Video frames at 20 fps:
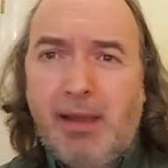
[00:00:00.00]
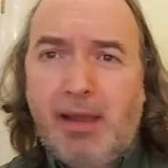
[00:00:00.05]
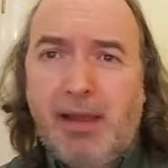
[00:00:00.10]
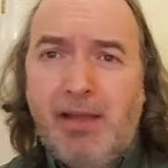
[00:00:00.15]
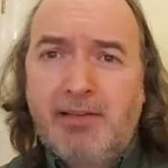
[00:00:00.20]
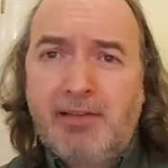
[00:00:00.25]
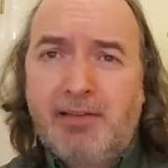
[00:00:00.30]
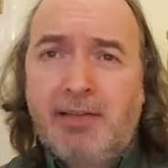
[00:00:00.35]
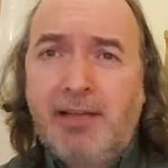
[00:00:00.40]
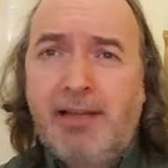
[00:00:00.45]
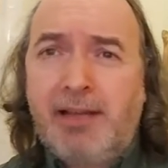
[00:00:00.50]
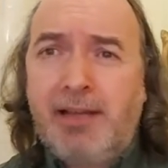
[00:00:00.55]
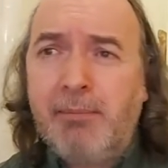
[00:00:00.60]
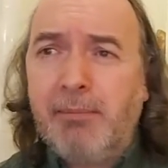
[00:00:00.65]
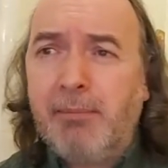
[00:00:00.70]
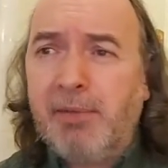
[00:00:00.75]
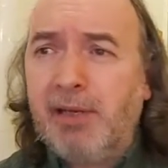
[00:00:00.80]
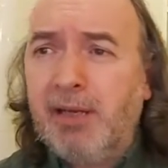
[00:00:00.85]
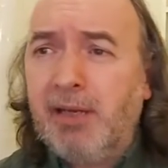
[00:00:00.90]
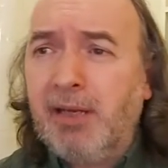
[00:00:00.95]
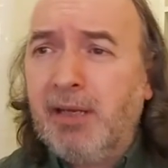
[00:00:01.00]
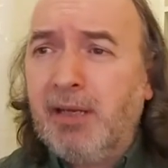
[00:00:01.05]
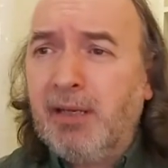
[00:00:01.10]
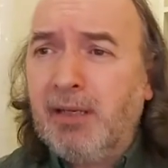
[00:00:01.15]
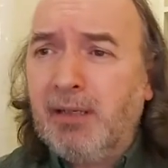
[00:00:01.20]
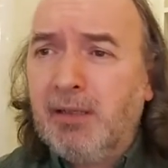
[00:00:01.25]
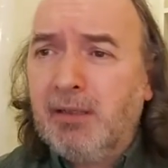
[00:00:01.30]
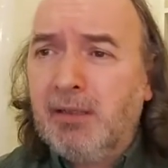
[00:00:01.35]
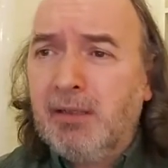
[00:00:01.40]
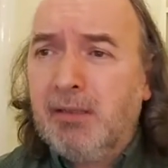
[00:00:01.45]
as he let me
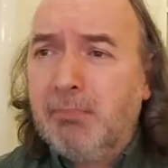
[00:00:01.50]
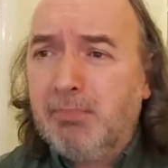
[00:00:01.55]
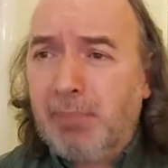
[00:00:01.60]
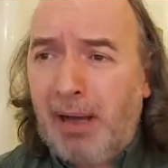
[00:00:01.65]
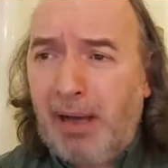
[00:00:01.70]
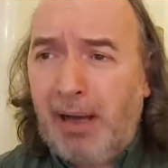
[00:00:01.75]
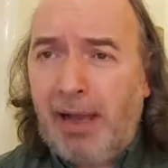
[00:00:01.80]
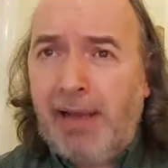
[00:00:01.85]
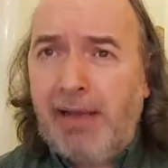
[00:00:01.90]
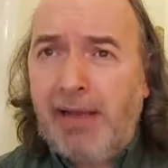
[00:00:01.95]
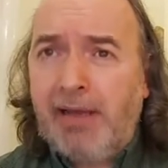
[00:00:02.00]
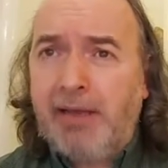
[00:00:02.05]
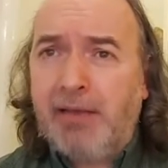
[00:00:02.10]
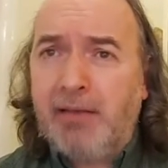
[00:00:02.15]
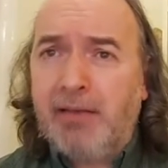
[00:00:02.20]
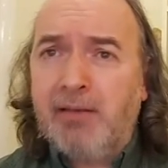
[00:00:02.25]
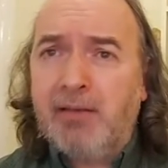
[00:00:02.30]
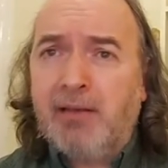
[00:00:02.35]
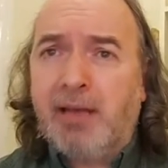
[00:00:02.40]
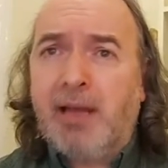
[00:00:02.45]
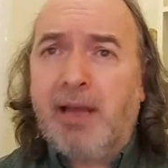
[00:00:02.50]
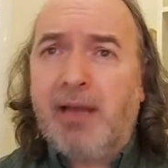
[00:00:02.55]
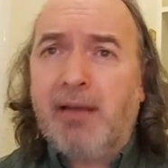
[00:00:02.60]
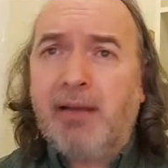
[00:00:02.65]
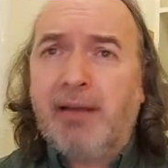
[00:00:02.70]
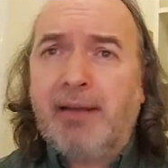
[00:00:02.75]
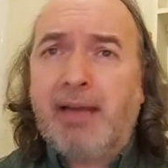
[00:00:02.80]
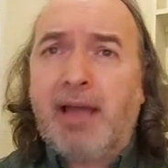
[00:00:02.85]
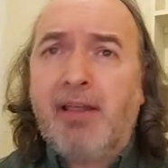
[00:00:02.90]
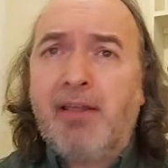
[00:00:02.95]
bind
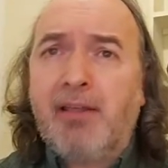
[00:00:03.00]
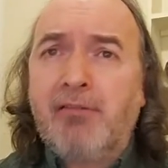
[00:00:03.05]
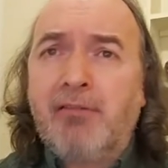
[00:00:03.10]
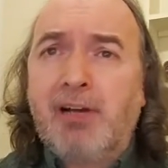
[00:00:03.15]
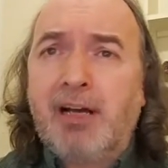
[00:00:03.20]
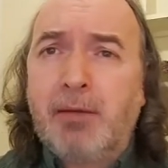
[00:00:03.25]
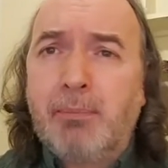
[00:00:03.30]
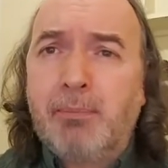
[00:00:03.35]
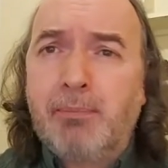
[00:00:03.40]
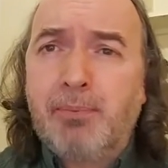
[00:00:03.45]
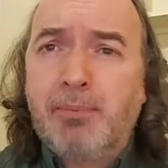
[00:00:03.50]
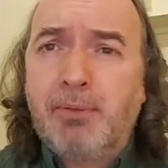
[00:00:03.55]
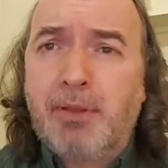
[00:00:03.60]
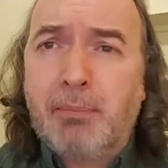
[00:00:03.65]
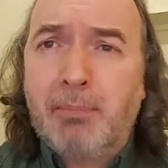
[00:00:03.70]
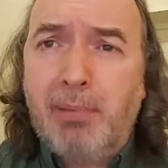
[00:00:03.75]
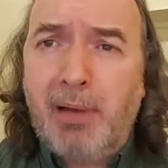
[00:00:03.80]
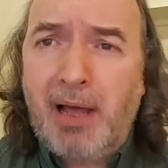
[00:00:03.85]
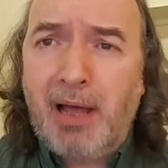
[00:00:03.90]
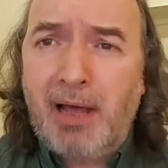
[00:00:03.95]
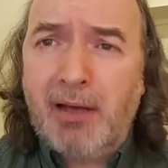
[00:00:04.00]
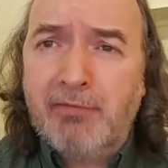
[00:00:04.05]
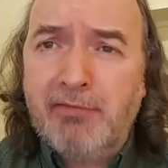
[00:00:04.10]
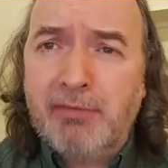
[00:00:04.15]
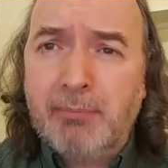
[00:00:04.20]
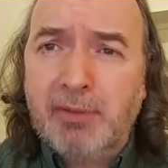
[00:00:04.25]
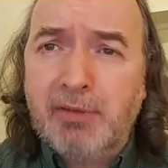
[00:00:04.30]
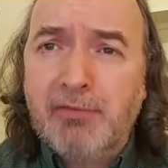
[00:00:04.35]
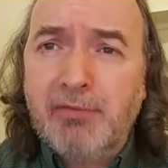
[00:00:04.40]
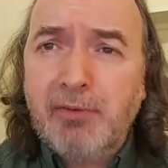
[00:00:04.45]
and gather up the blood
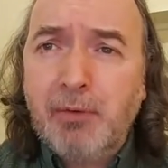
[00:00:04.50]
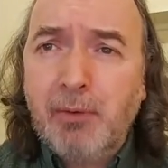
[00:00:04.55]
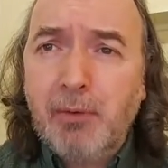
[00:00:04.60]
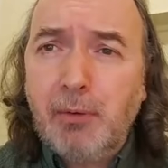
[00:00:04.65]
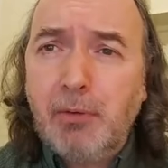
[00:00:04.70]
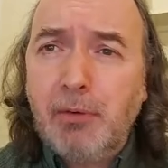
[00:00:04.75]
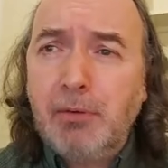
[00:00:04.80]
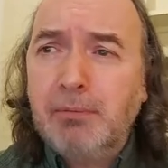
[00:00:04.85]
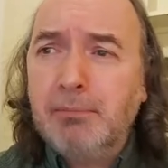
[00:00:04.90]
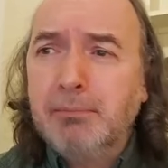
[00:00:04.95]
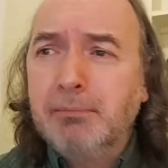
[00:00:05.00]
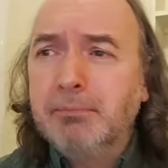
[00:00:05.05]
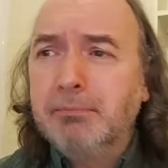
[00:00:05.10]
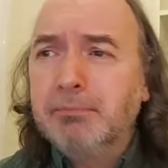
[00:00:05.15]
from the floor,